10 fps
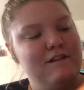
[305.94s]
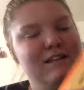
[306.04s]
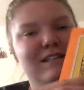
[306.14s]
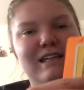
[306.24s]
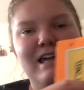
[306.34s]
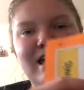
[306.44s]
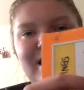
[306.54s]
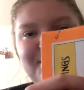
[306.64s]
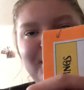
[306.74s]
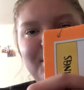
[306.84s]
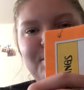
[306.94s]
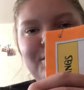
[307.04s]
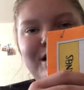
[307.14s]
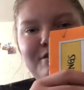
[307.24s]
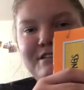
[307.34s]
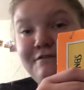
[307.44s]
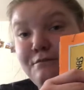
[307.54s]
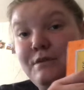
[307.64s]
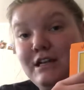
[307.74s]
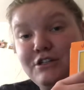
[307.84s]
really see it. I'd probably print out a
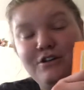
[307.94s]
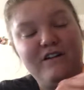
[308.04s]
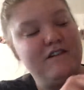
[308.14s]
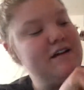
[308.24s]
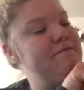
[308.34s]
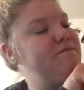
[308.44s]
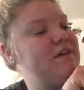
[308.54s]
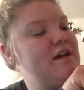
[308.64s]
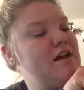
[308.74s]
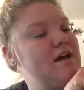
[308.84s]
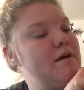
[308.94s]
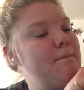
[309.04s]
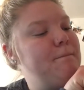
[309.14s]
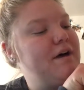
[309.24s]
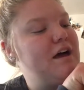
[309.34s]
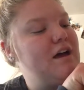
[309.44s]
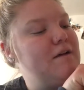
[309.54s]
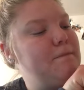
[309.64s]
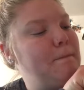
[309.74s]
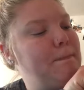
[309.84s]
different picture of it. But,
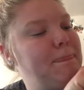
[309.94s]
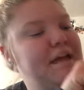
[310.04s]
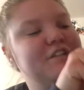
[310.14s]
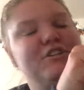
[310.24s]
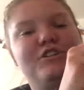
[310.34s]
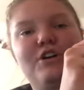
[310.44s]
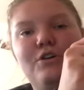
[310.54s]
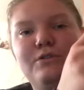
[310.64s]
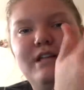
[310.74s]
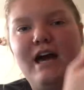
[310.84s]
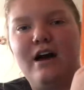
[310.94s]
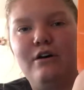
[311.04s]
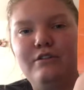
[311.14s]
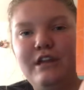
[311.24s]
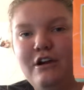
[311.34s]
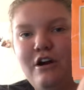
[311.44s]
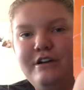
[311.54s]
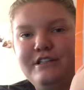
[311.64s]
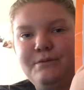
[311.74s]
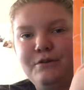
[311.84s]
like, it just shows how the
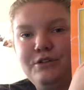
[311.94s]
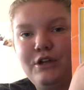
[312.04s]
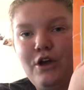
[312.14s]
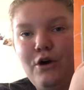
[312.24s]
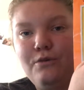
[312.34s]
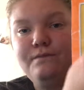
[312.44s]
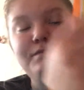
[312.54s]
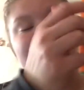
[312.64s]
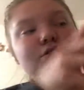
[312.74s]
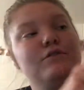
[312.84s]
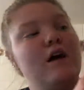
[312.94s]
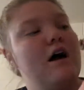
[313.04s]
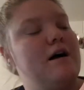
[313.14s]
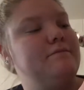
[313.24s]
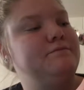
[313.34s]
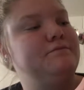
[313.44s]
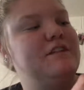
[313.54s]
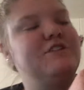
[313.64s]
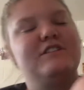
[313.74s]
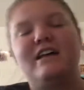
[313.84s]
yarn is supposed to go.
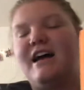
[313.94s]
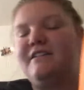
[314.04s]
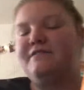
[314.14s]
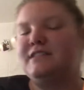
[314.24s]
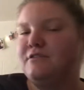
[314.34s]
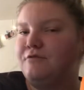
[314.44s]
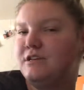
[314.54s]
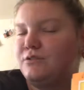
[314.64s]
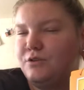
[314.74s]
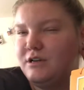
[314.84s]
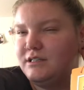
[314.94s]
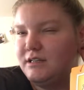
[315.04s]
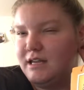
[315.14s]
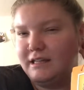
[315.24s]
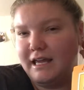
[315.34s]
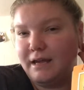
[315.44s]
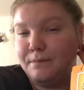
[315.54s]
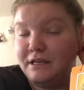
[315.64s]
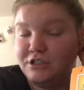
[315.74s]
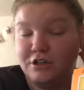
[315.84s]
It just kind of is a resource and, like, a
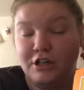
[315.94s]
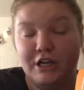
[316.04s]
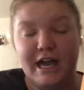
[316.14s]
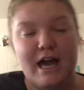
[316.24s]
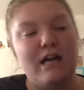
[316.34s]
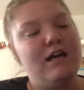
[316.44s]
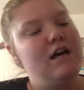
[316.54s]
picture to look at